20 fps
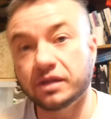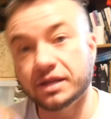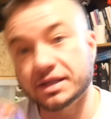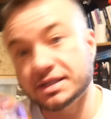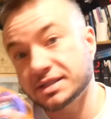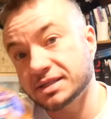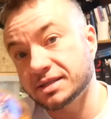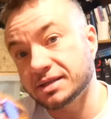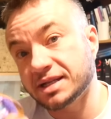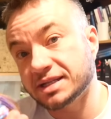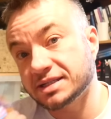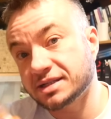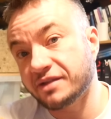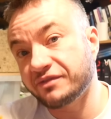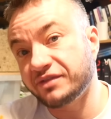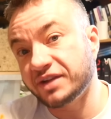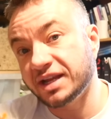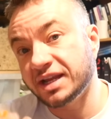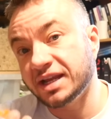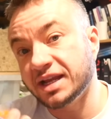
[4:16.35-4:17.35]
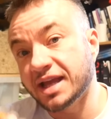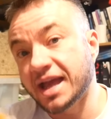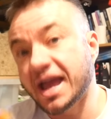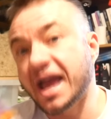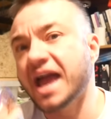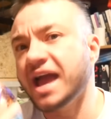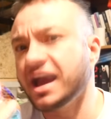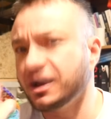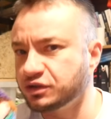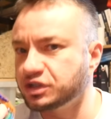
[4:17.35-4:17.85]
this lovely
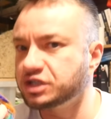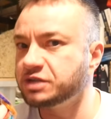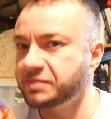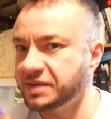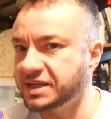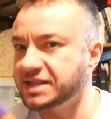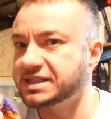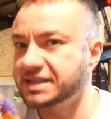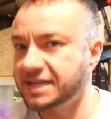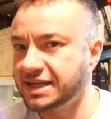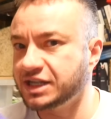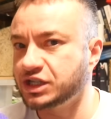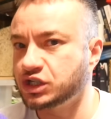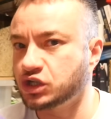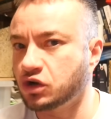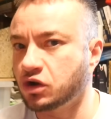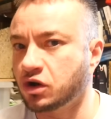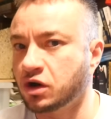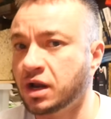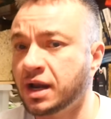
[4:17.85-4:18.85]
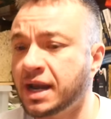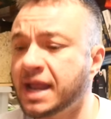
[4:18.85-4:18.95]
LGBT chocolate.